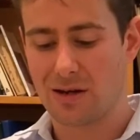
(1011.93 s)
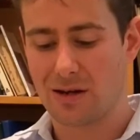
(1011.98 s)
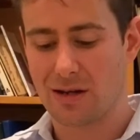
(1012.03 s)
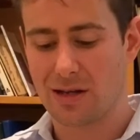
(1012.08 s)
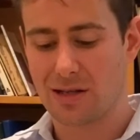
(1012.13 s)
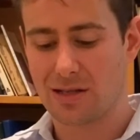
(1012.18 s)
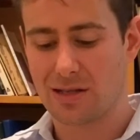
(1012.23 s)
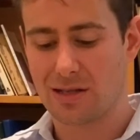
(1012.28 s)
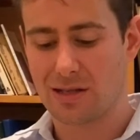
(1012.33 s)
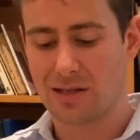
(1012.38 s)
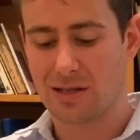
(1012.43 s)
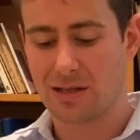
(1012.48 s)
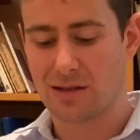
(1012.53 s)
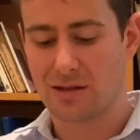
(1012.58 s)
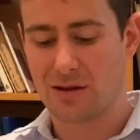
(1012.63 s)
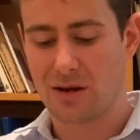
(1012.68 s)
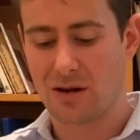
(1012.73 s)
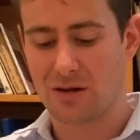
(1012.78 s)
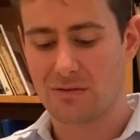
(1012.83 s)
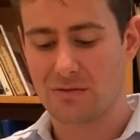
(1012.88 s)
existing
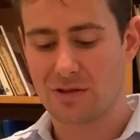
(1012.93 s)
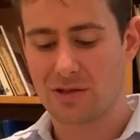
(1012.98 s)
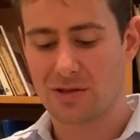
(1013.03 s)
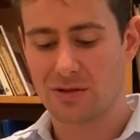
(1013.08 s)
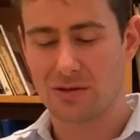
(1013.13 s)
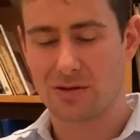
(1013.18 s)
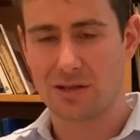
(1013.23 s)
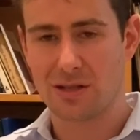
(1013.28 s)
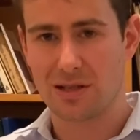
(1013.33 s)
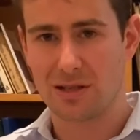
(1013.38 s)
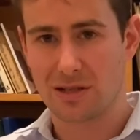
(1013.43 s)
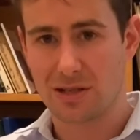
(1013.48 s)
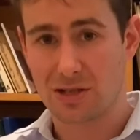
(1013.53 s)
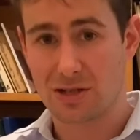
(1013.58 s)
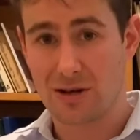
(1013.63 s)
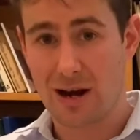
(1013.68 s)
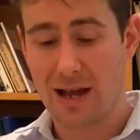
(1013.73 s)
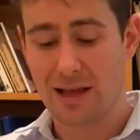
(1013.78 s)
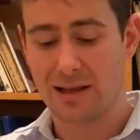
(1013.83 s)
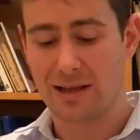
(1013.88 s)
gold resource in
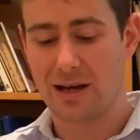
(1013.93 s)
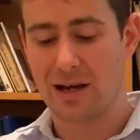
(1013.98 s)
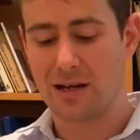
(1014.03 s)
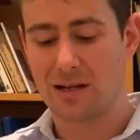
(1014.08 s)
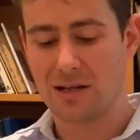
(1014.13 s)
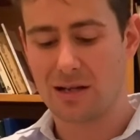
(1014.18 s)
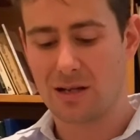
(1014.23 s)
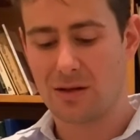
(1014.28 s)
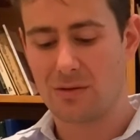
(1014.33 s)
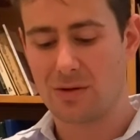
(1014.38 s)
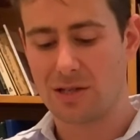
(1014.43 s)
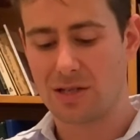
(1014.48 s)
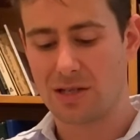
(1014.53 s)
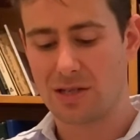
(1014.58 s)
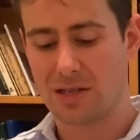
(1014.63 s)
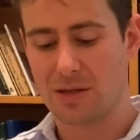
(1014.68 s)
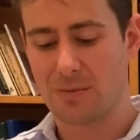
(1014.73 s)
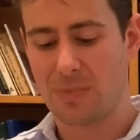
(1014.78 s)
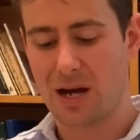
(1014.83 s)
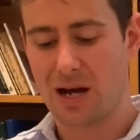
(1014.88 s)
Australia, which is
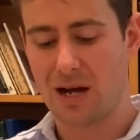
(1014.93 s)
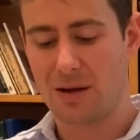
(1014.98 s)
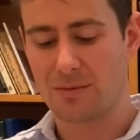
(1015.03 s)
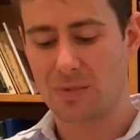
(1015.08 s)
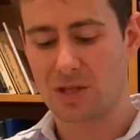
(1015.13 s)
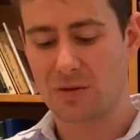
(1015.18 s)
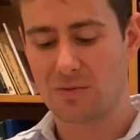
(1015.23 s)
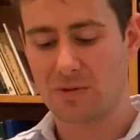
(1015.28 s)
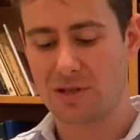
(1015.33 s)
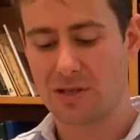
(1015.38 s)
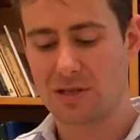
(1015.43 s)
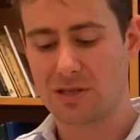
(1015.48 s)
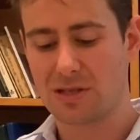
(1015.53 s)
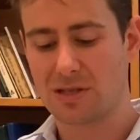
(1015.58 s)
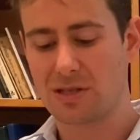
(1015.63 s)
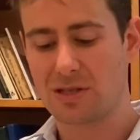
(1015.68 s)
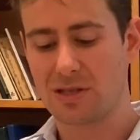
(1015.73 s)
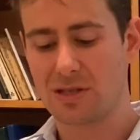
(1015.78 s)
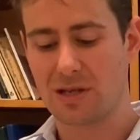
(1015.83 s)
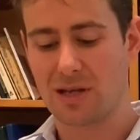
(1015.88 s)
the Palm
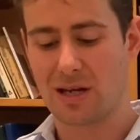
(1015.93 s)
Springs